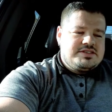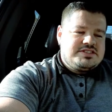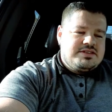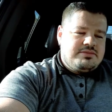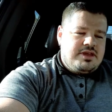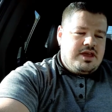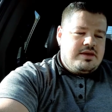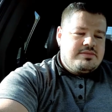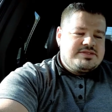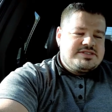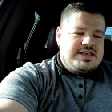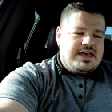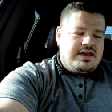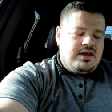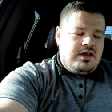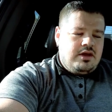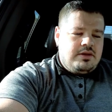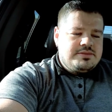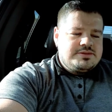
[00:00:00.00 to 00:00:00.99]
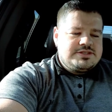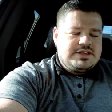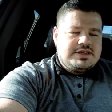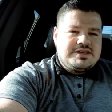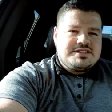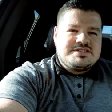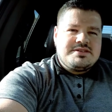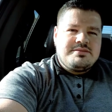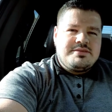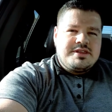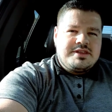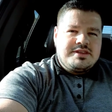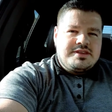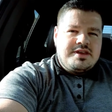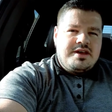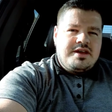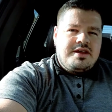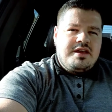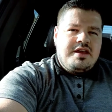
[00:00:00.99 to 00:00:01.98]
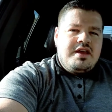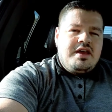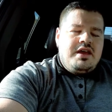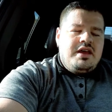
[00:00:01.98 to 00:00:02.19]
Sometimes that helps to get something done.